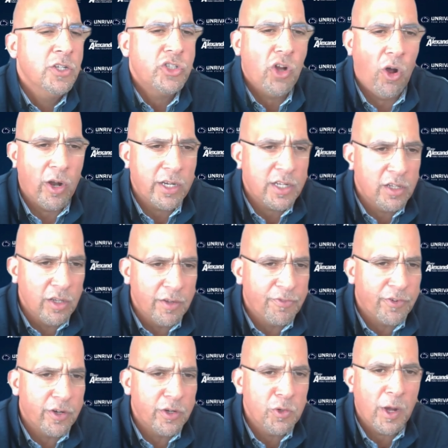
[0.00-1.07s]
Sean
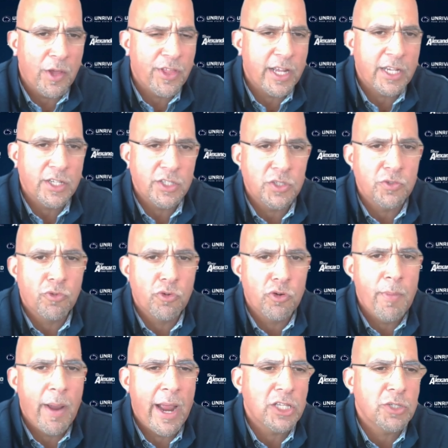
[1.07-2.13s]
Clifford, who I think is his
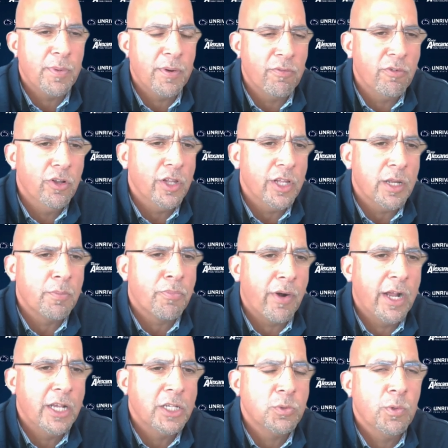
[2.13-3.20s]
roommate, has been really
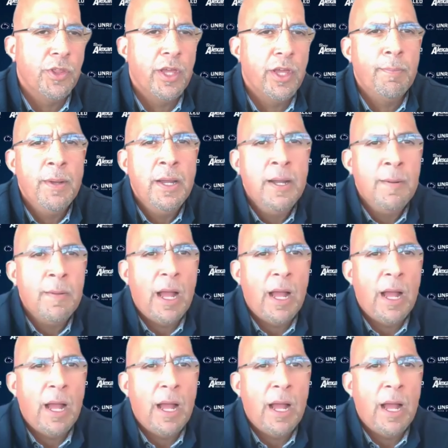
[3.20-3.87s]
impressed with him.